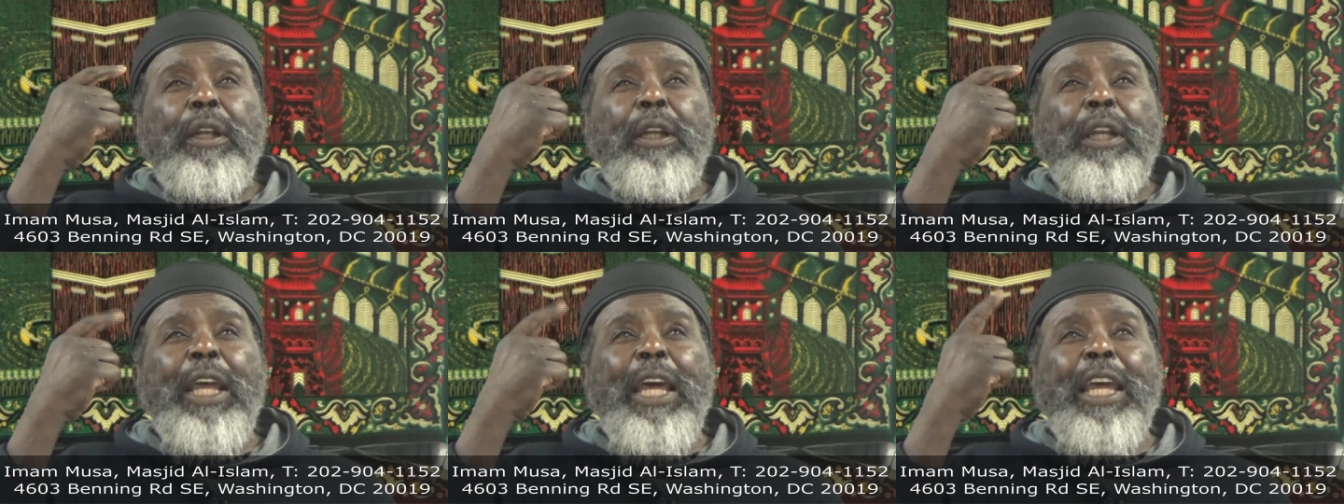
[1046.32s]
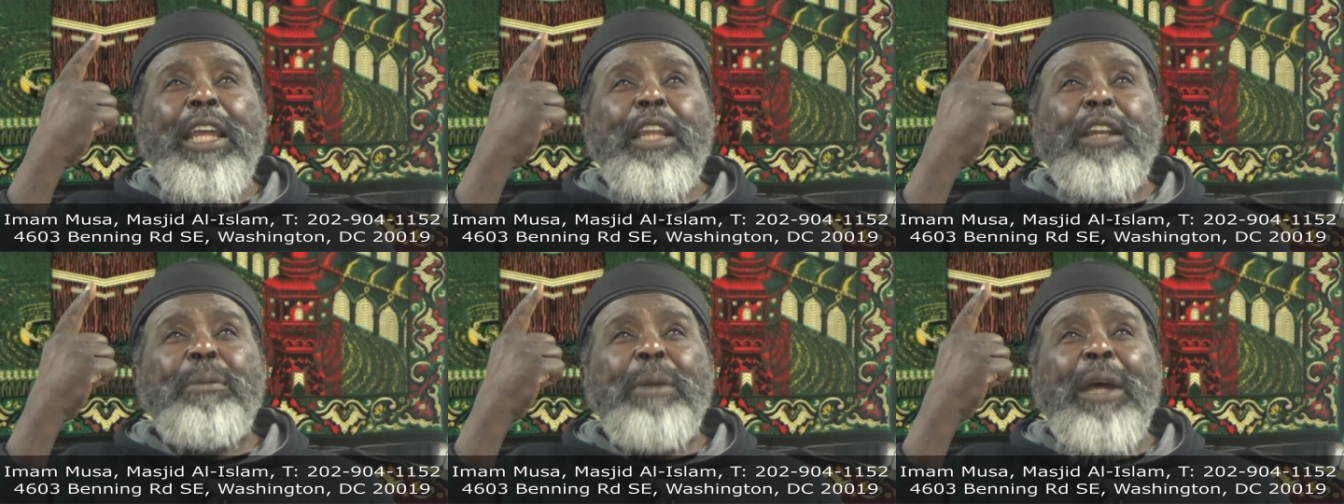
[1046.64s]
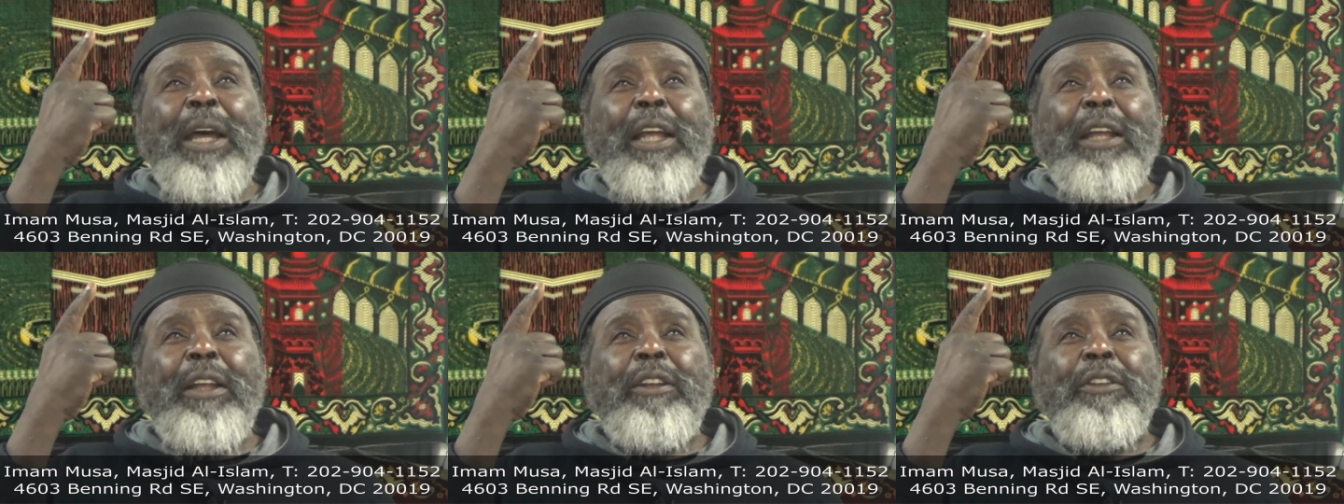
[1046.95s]
nine
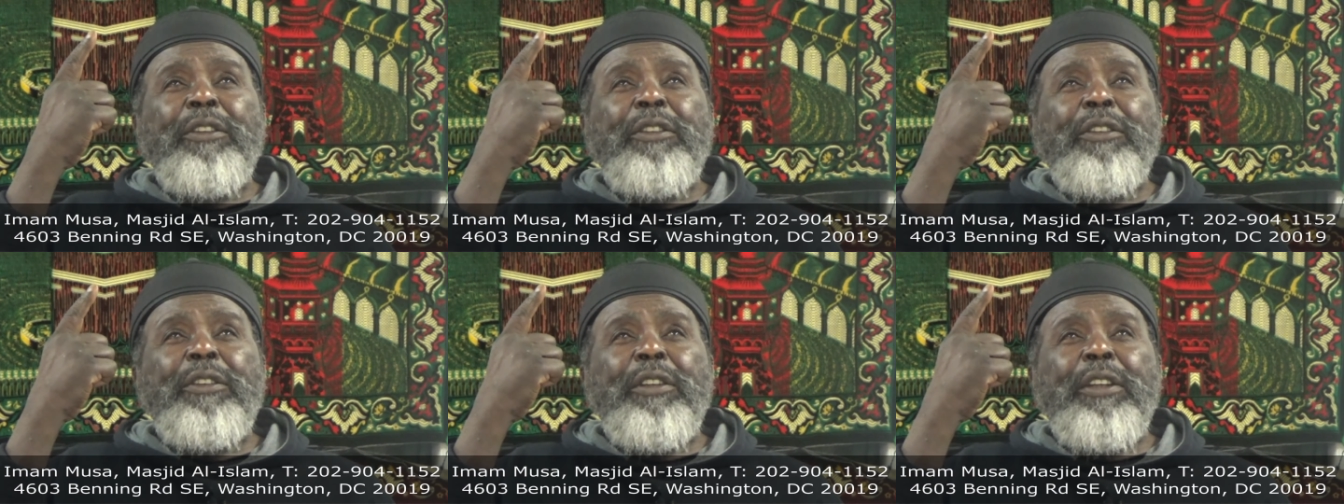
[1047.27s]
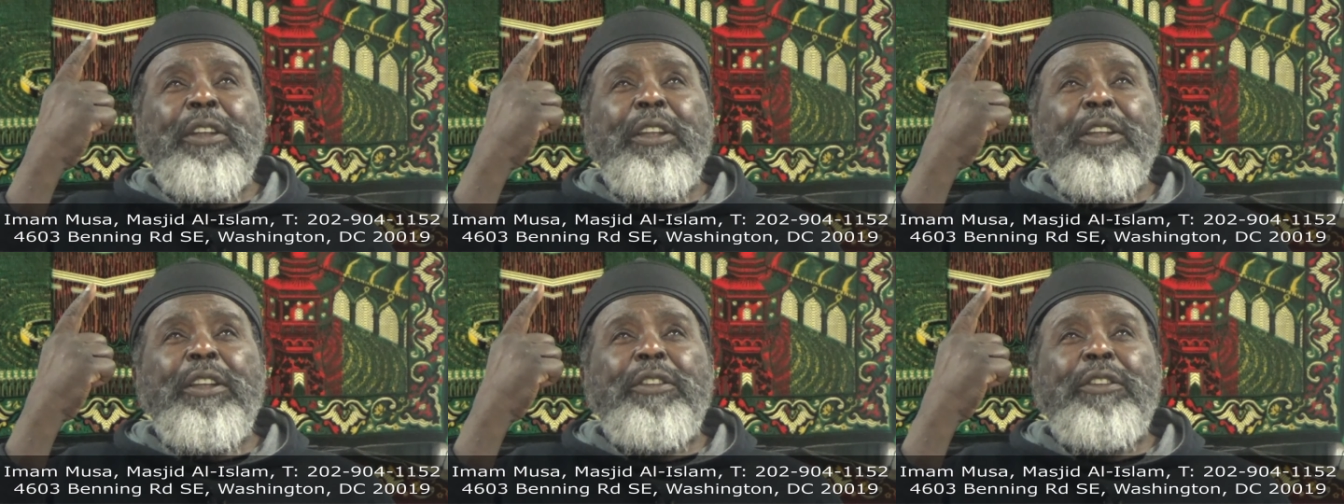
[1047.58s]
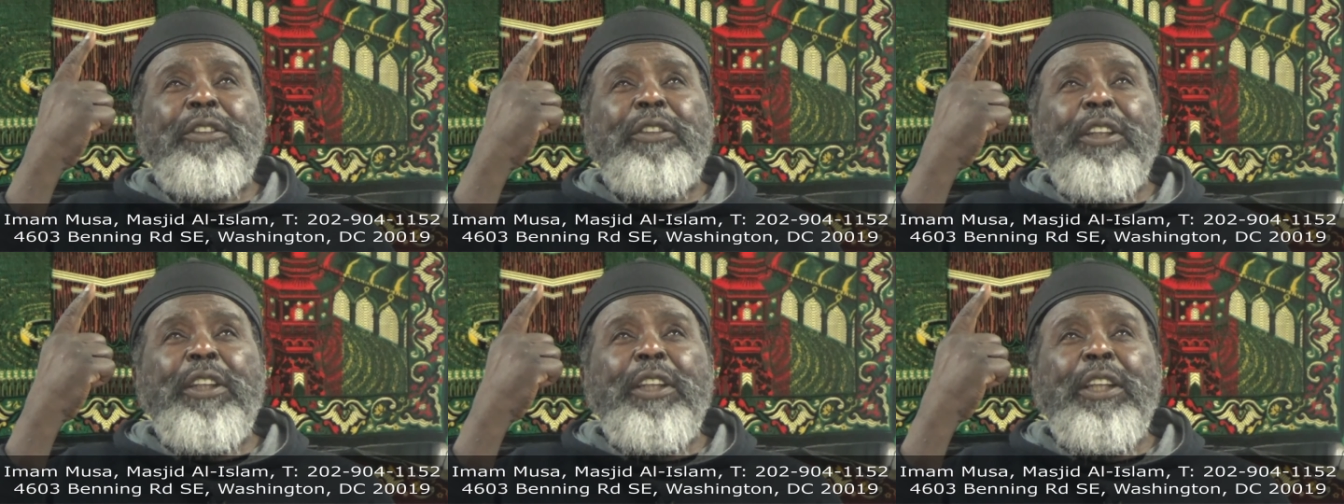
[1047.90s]
miles in the
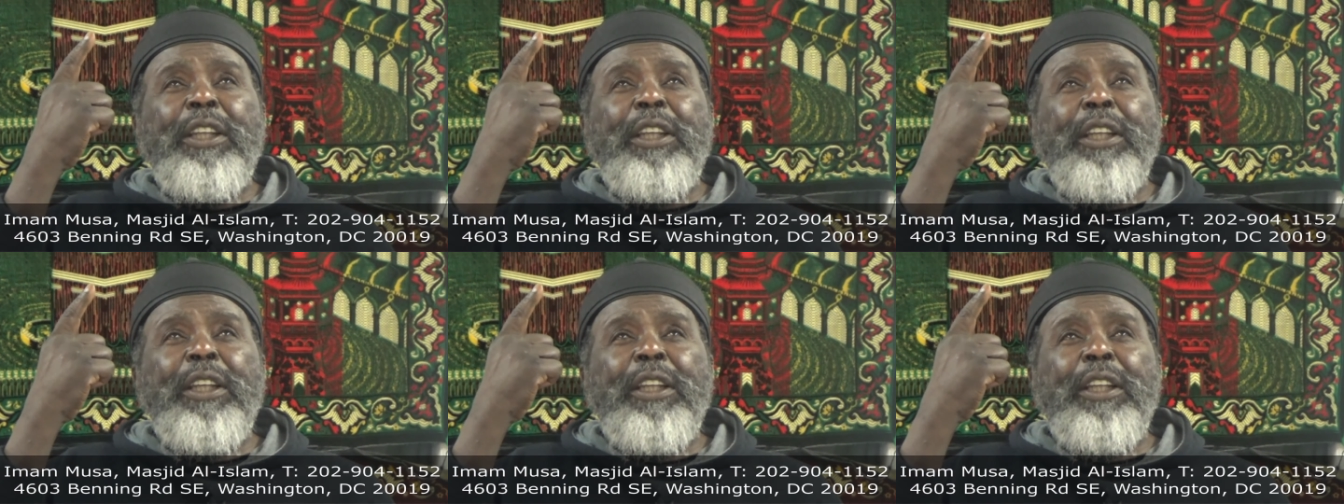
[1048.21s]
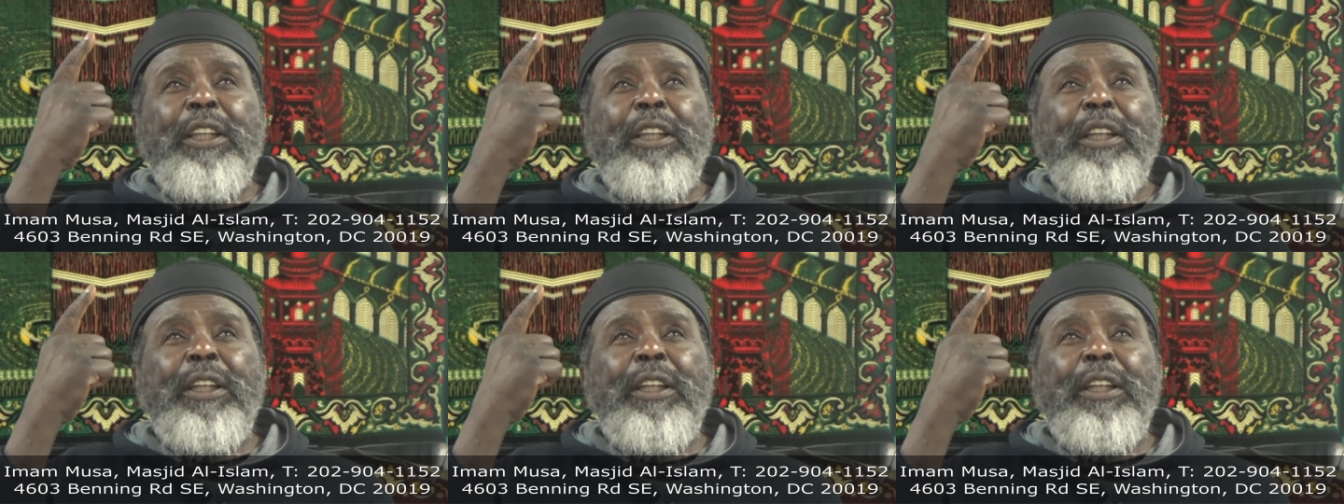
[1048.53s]
city and